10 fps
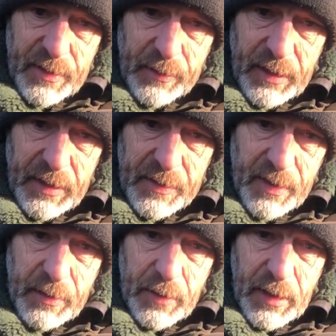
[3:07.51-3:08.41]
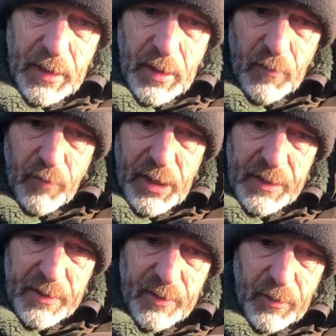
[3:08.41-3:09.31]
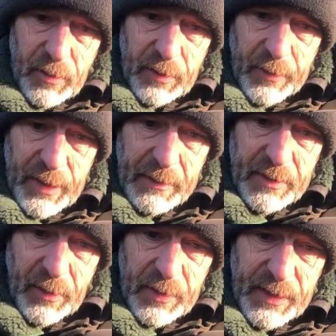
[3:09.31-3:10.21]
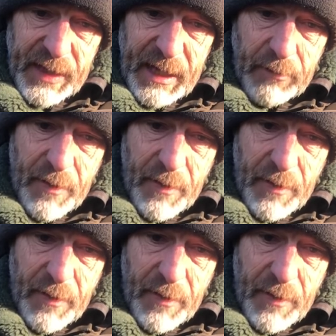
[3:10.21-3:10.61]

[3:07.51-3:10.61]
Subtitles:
Okay, so really strong, and on the outside is carrier,